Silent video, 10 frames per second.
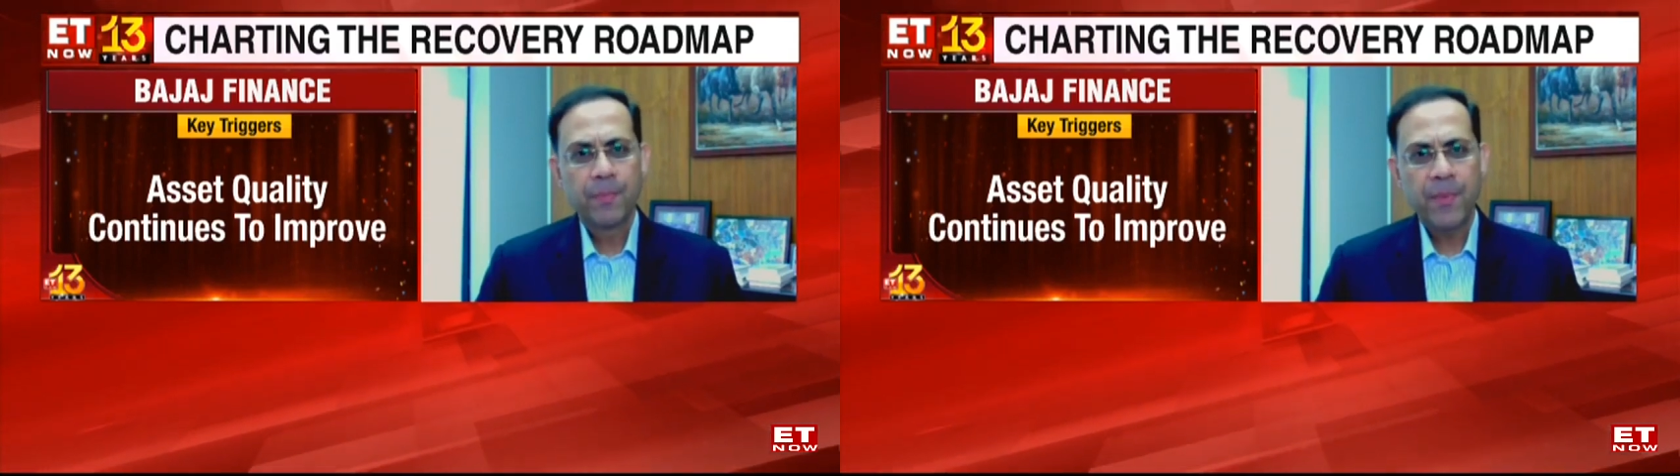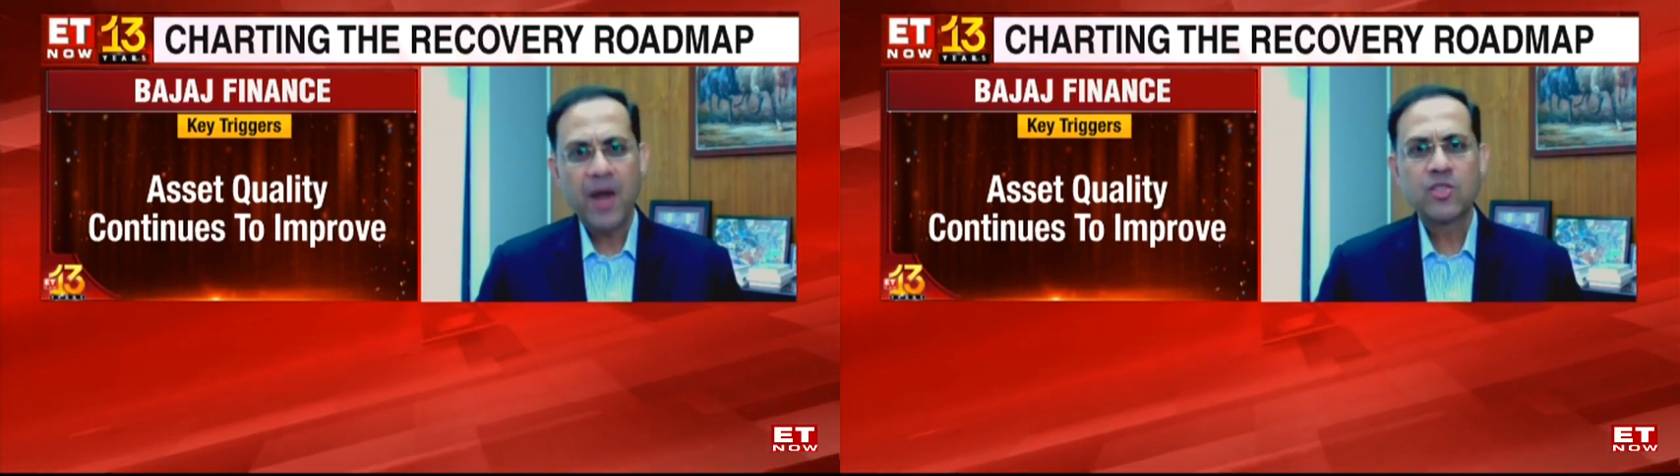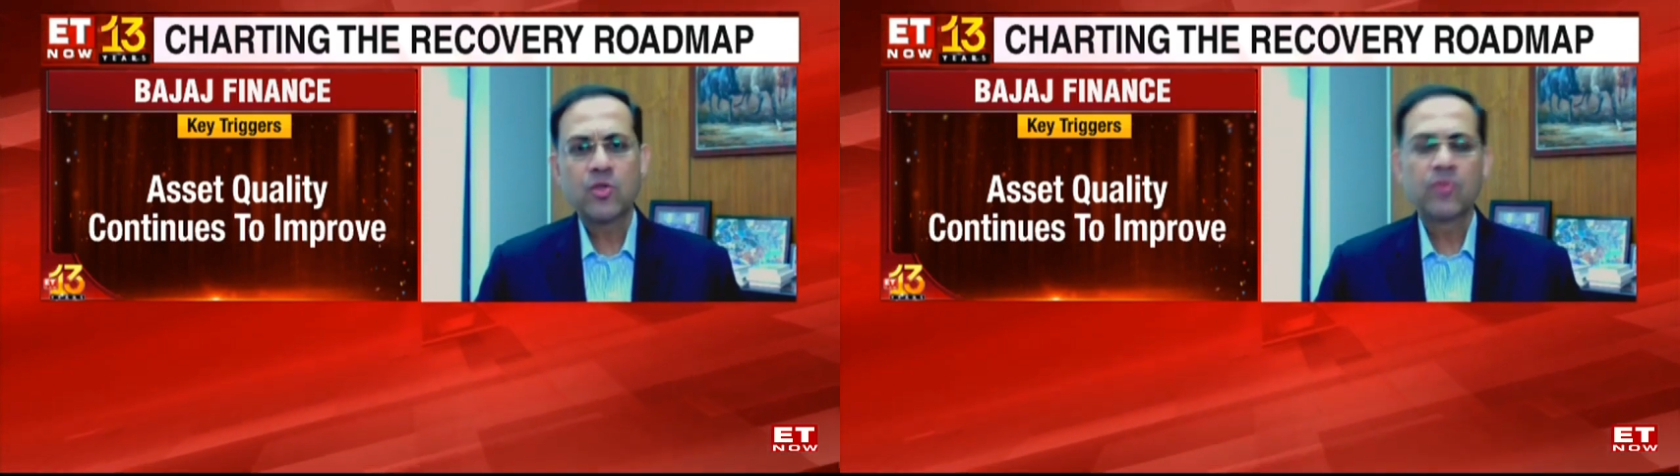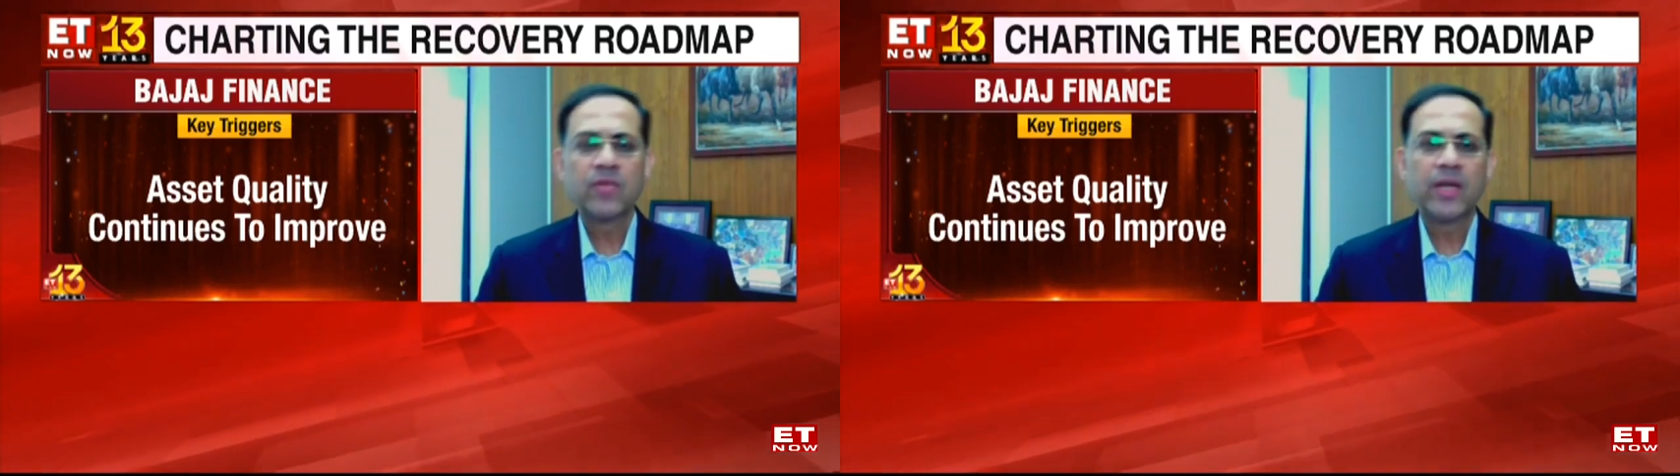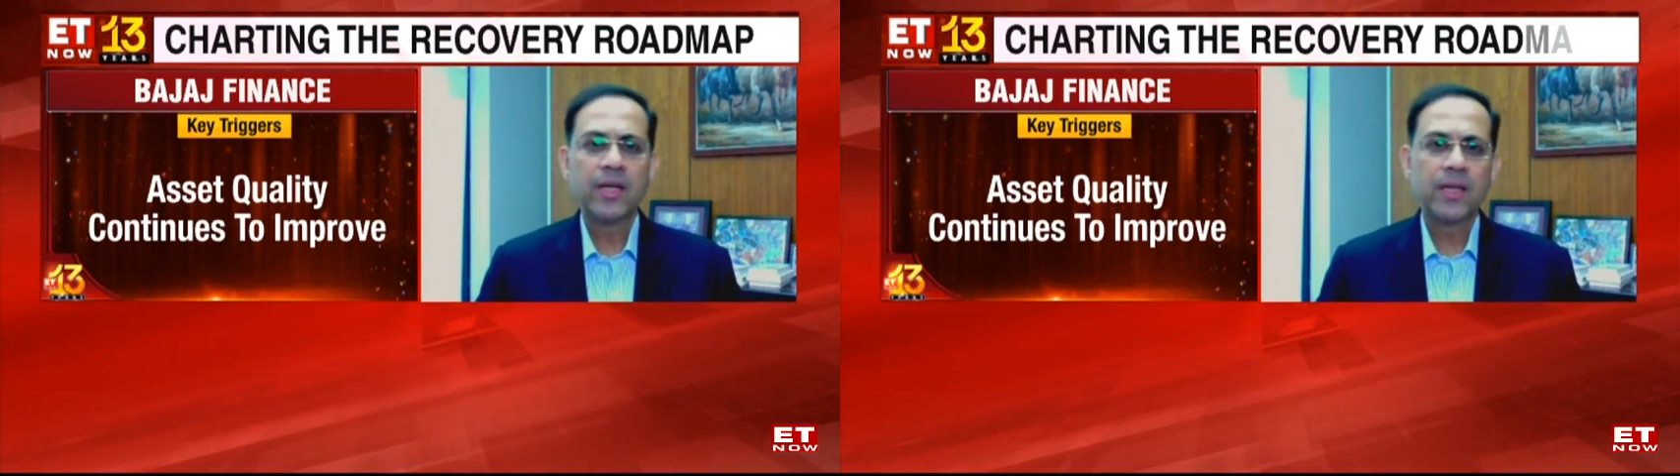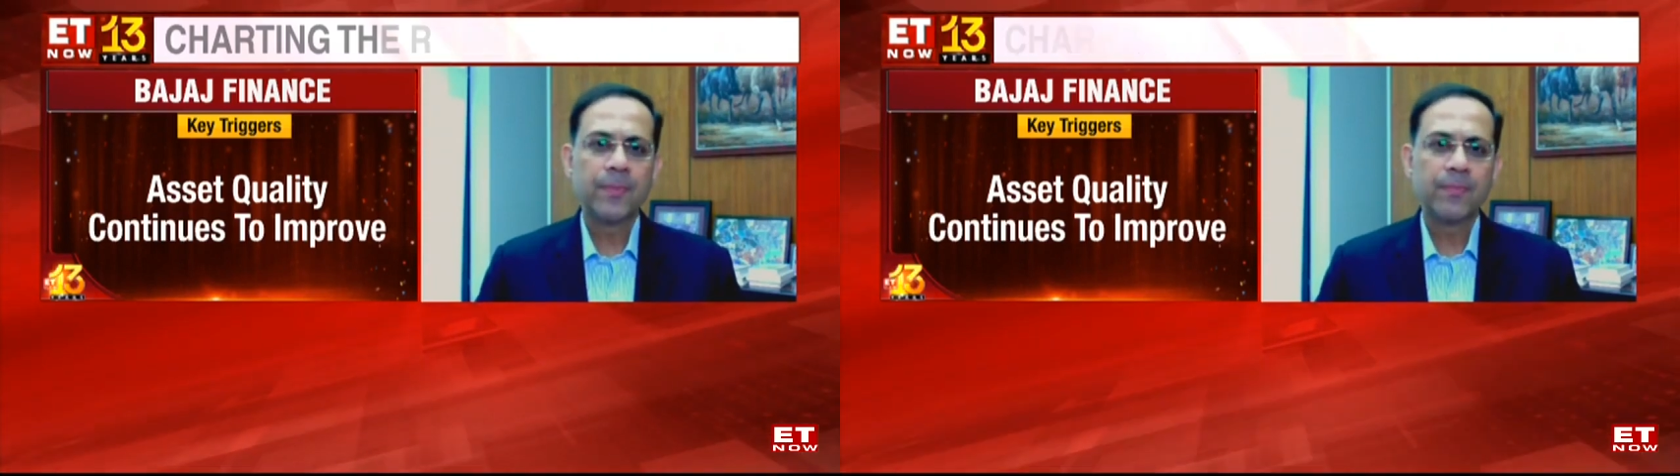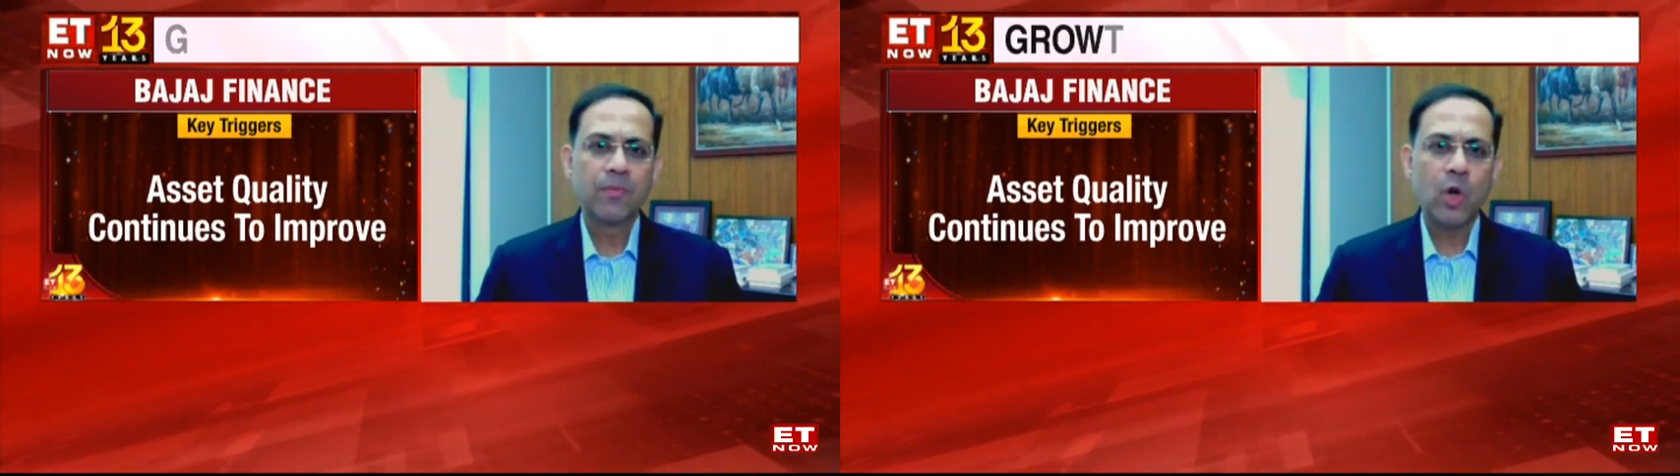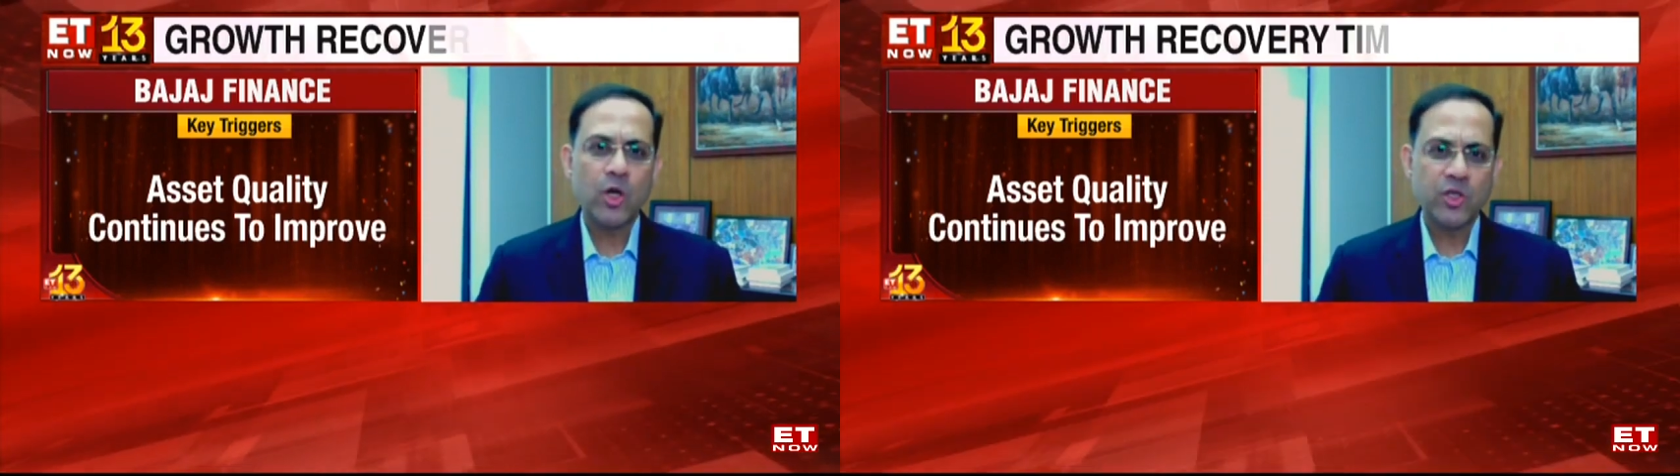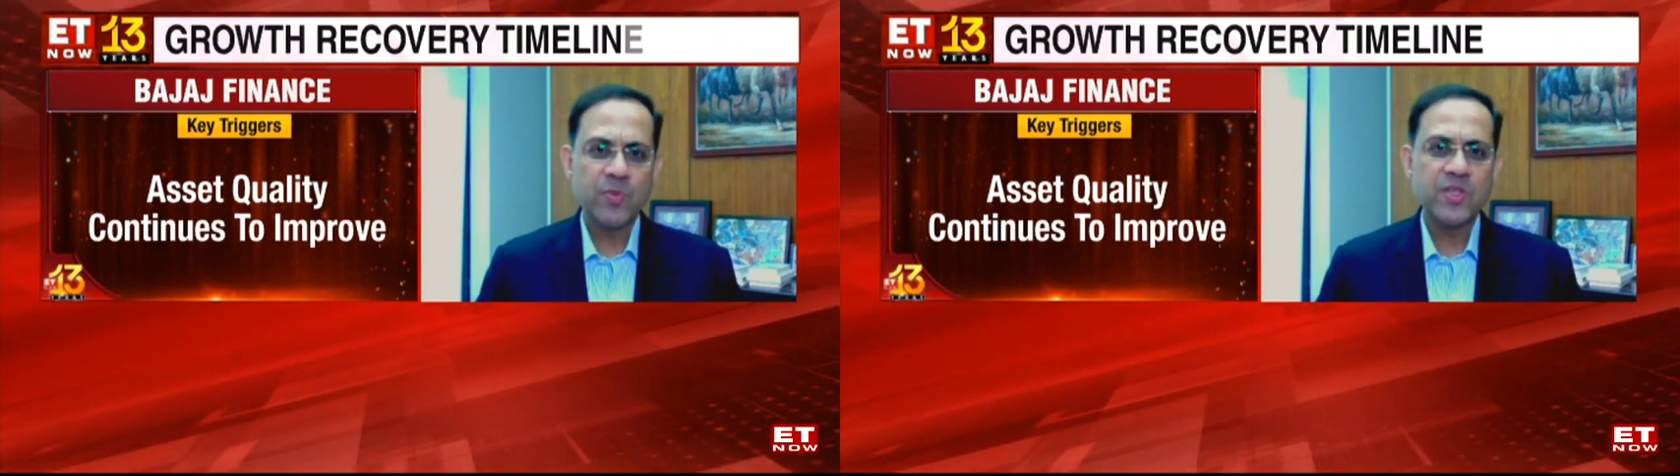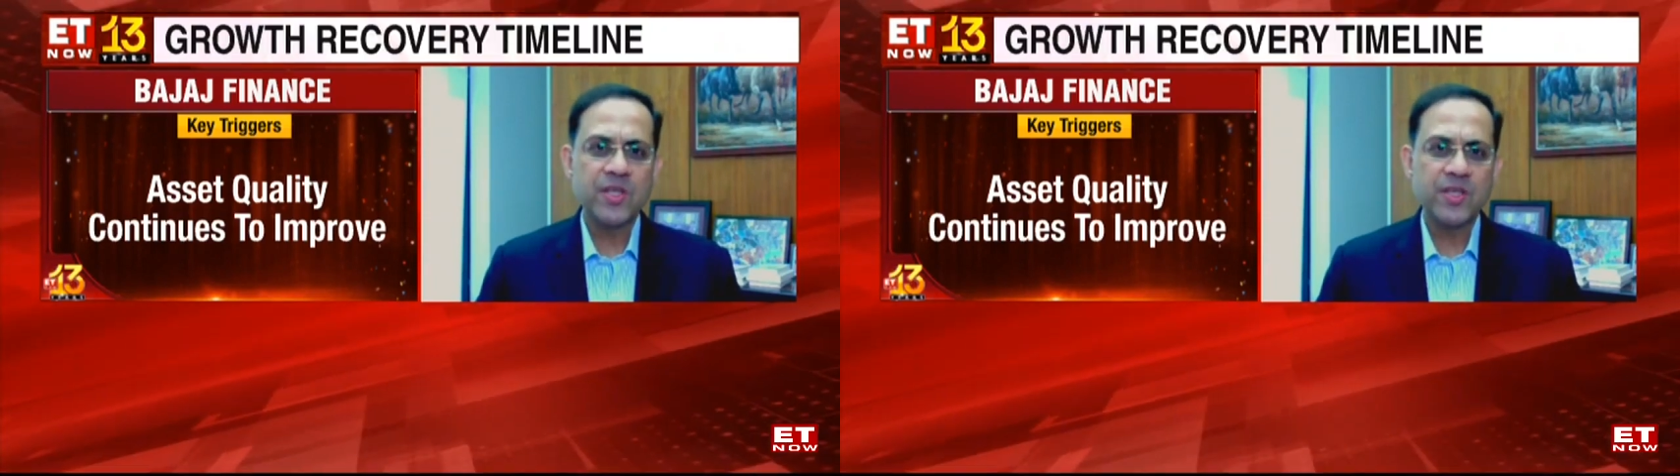parts of the mortgage
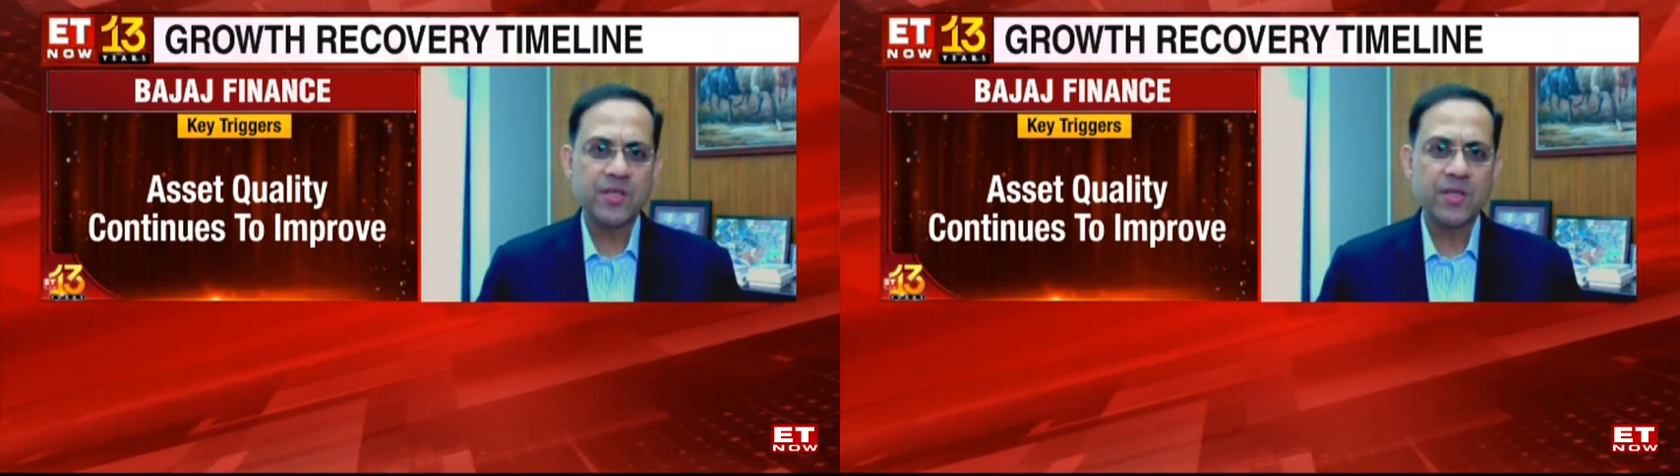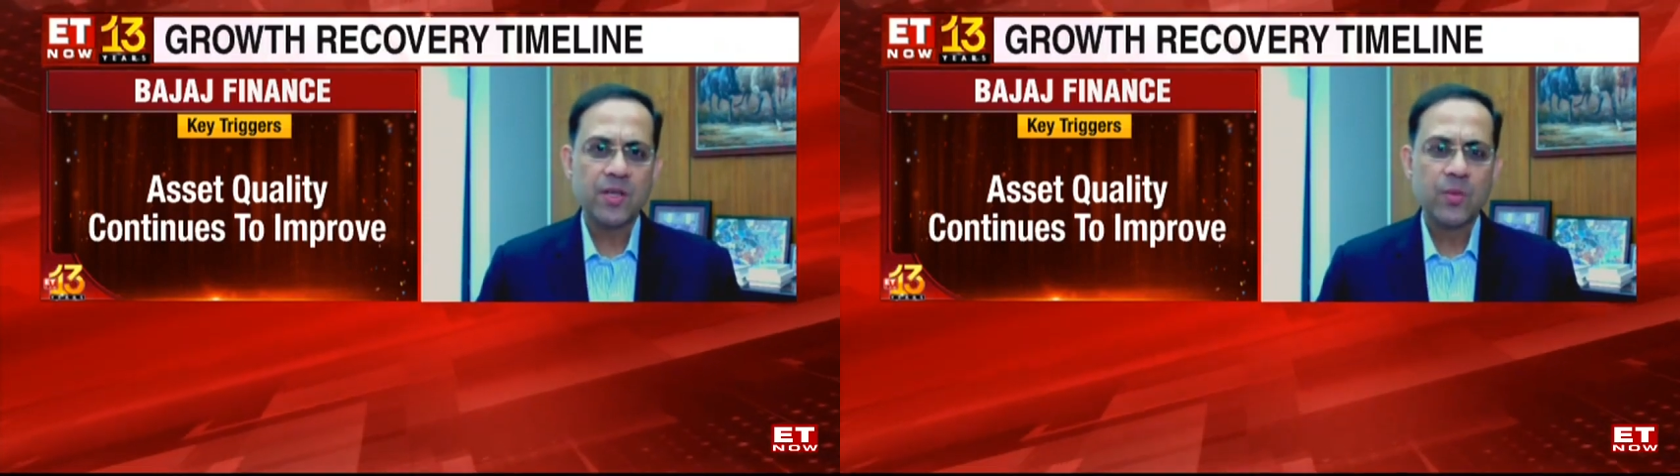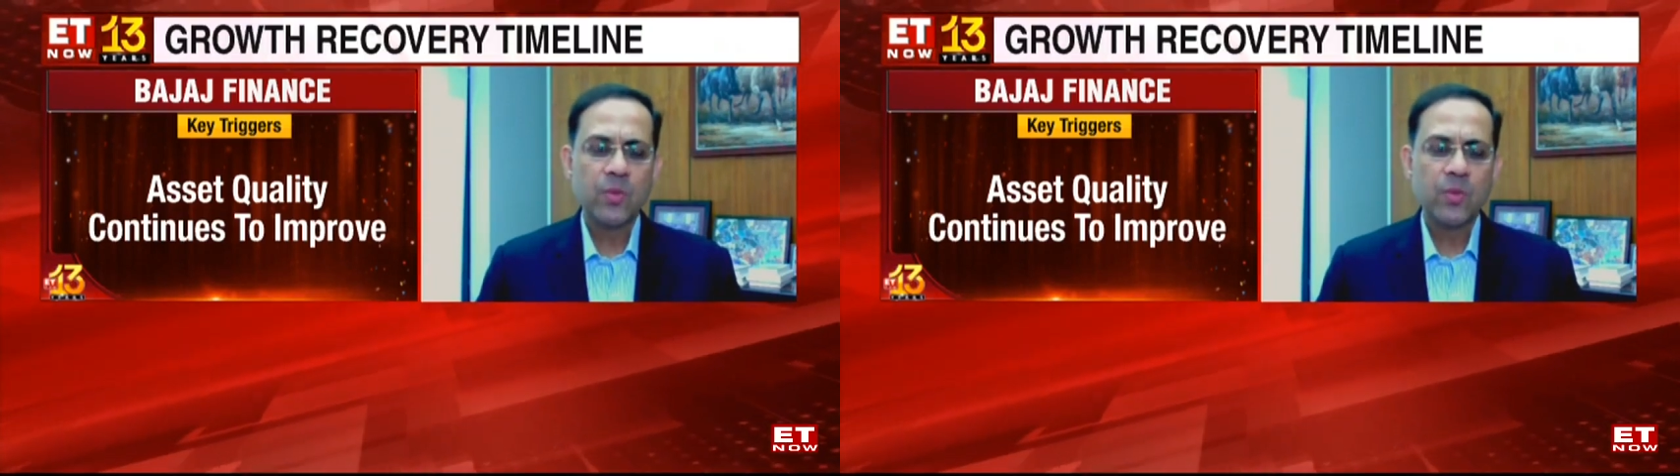business,